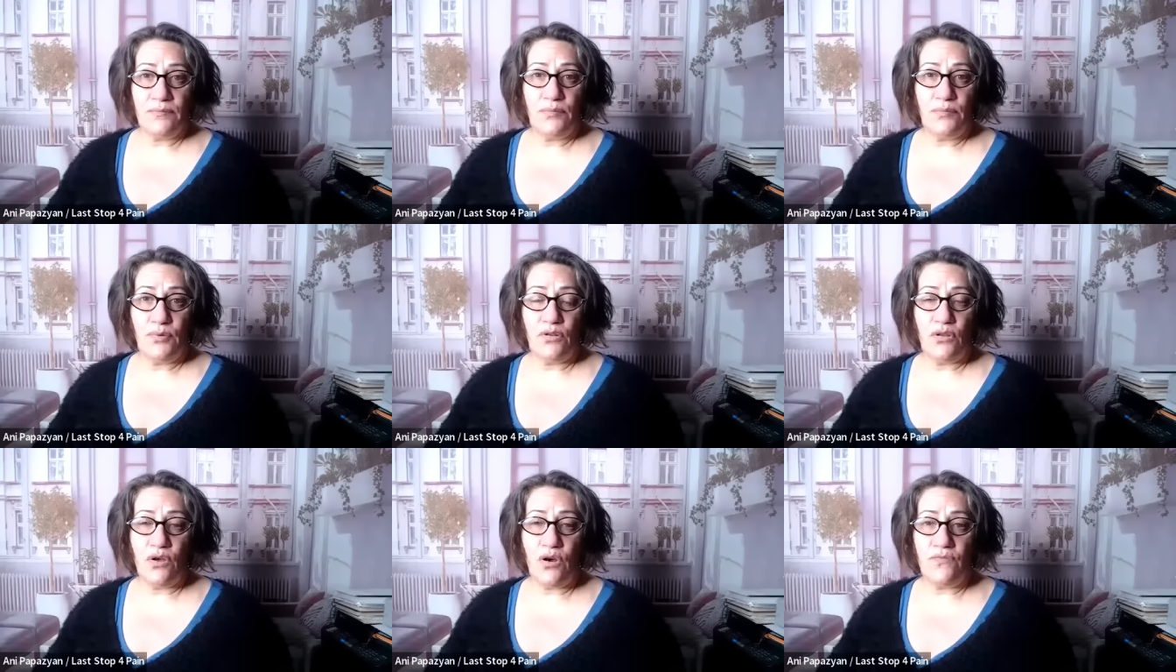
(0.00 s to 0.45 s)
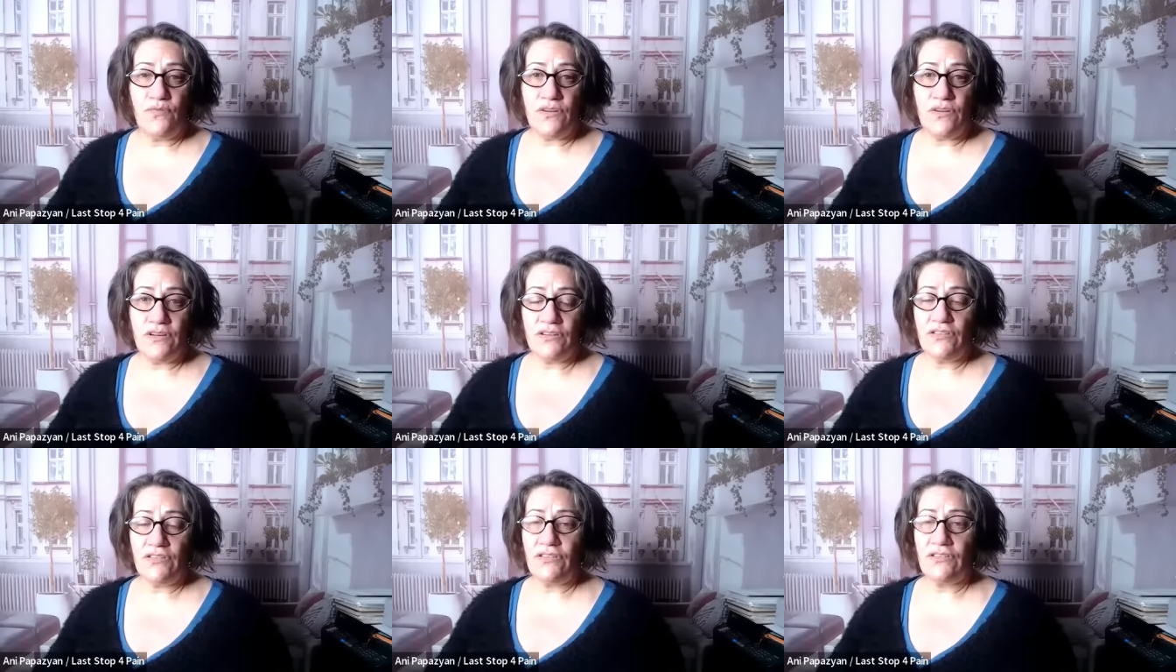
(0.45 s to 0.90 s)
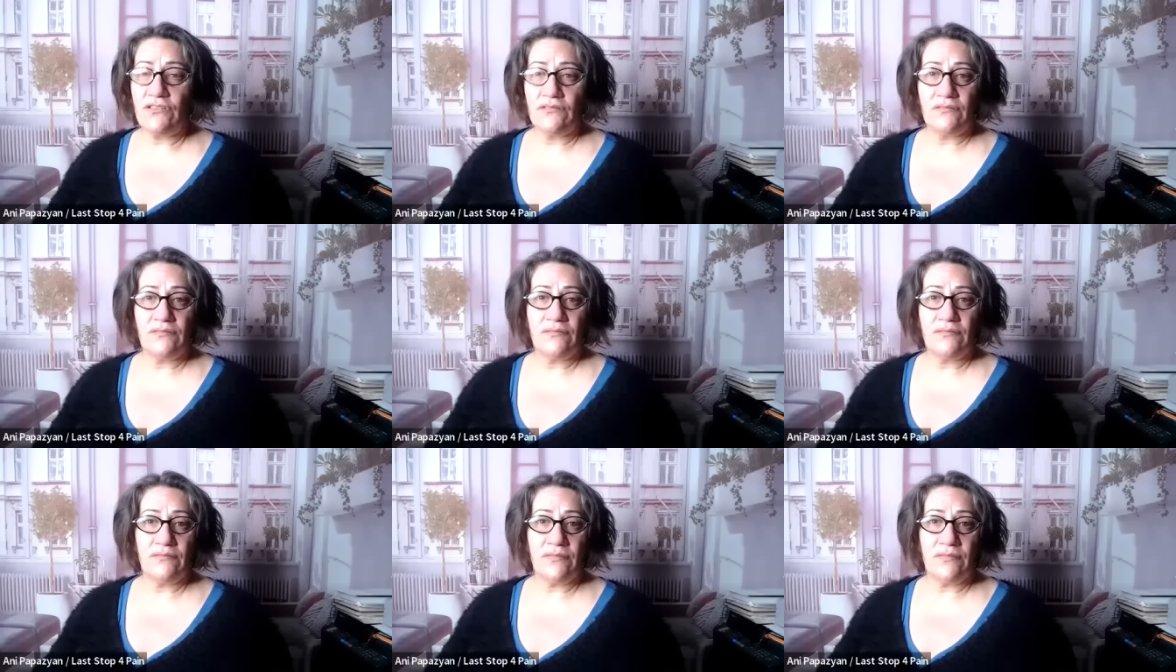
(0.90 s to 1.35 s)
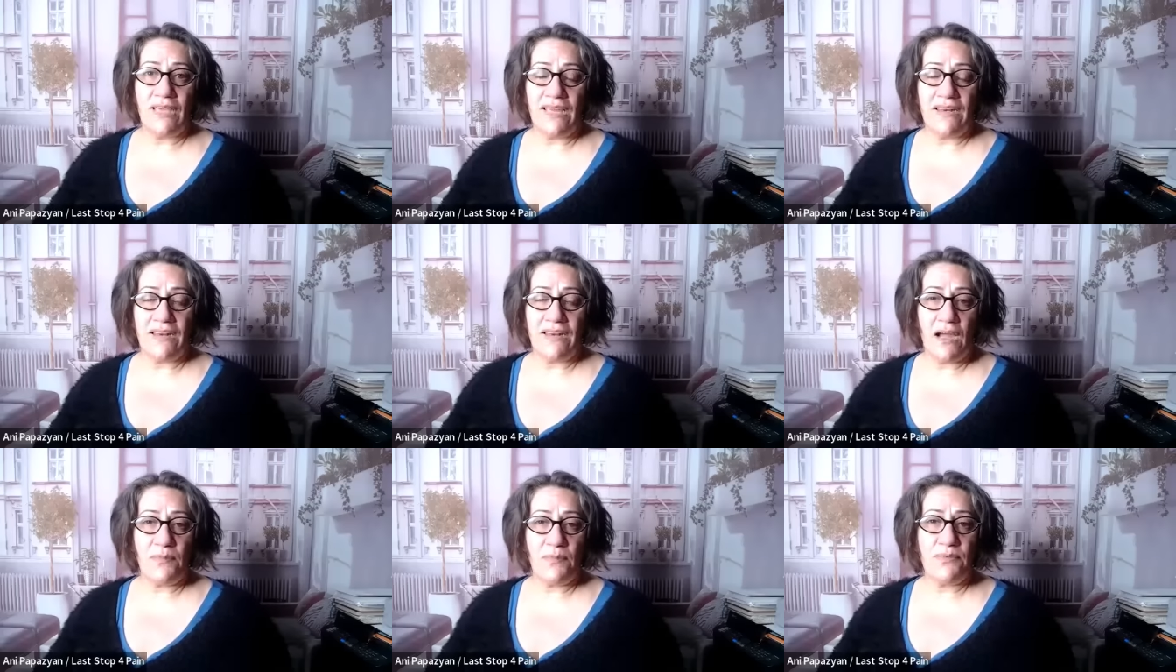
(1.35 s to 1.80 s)
Pull over,
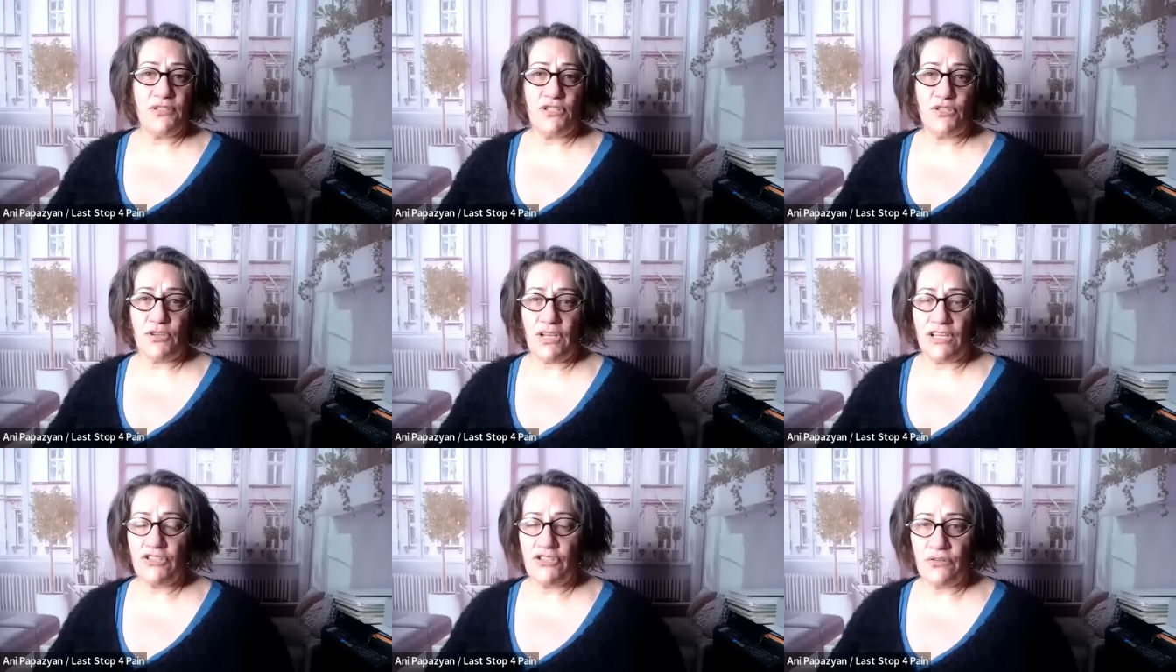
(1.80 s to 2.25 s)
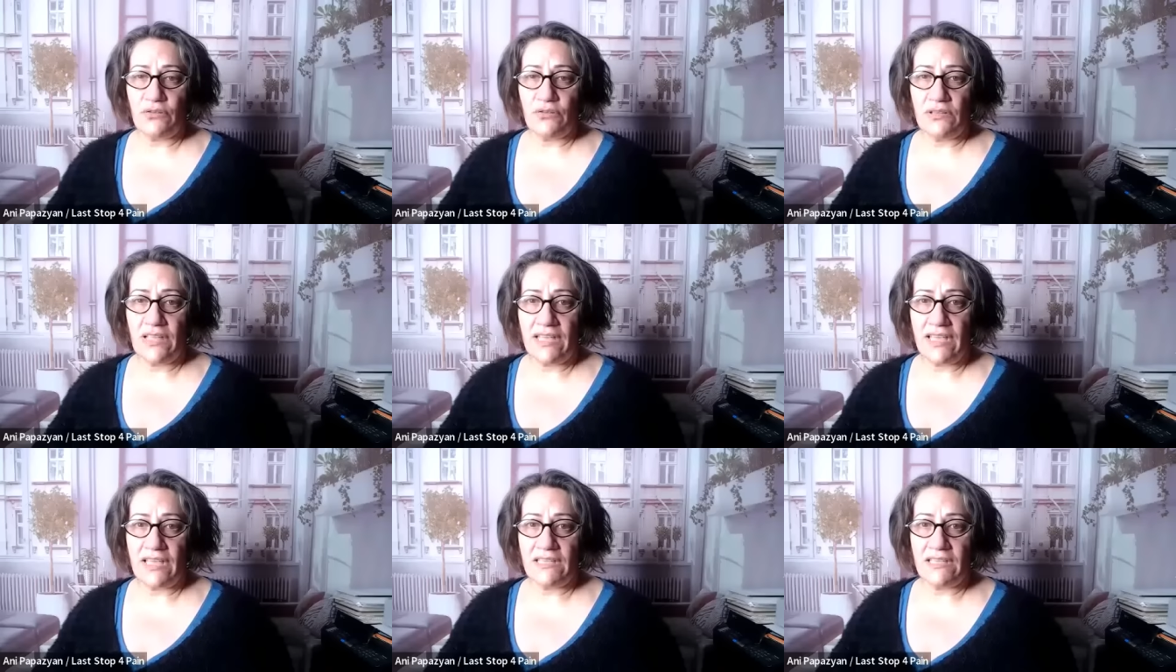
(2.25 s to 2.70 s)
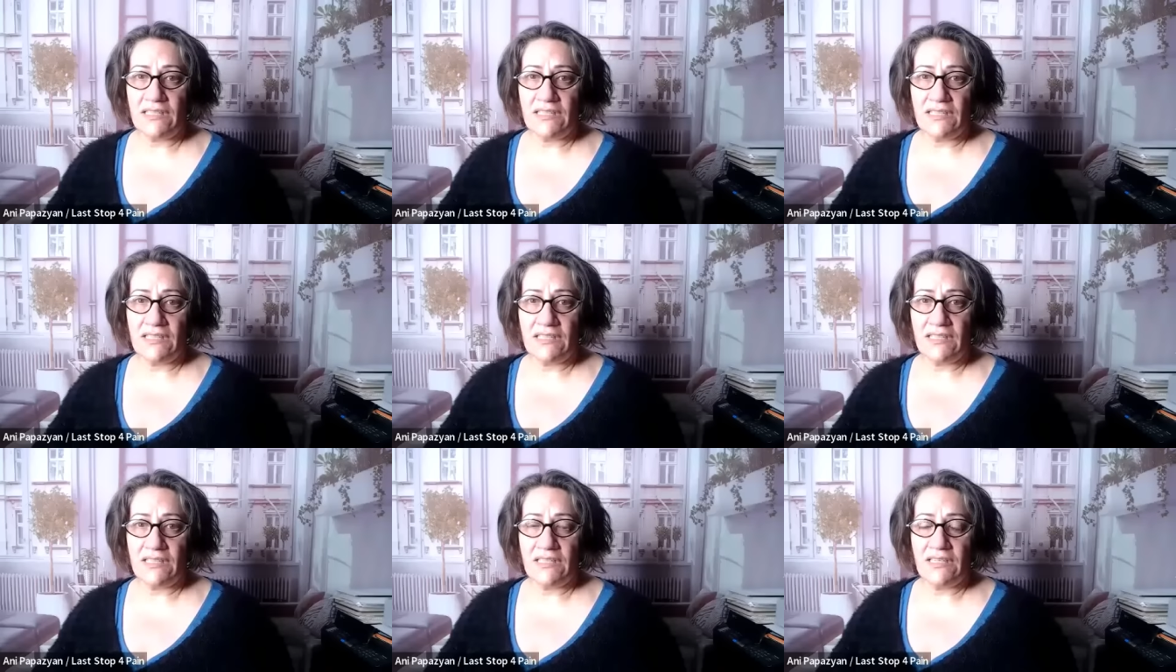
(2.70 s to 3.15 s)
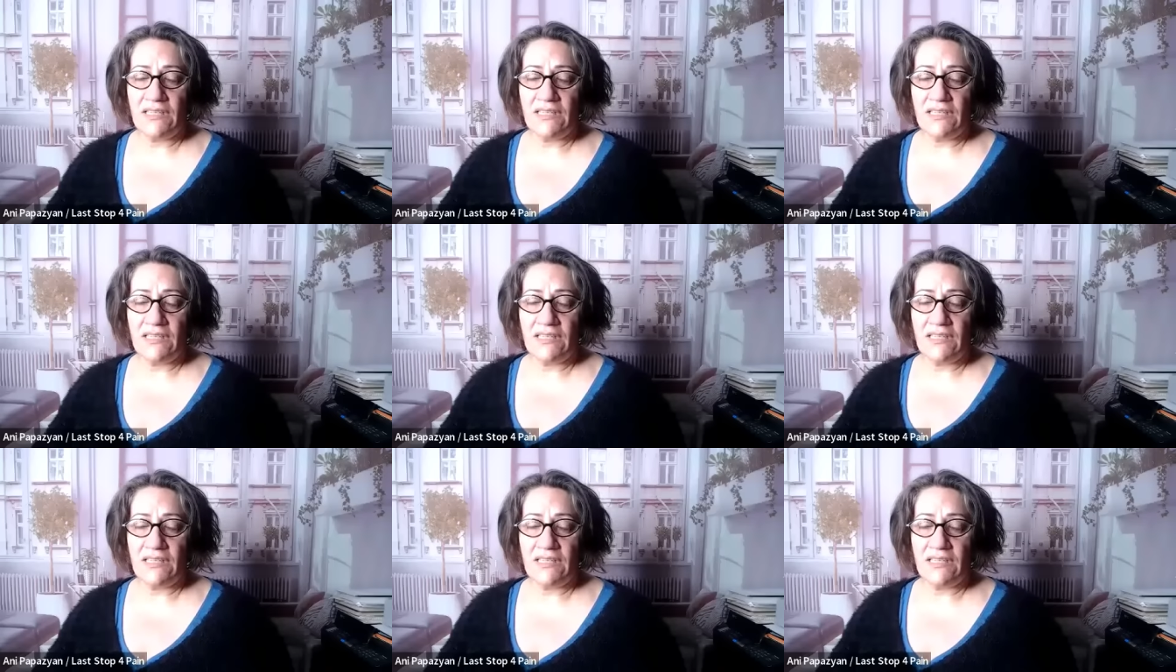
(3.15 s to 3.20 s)
get up, stretch your legs.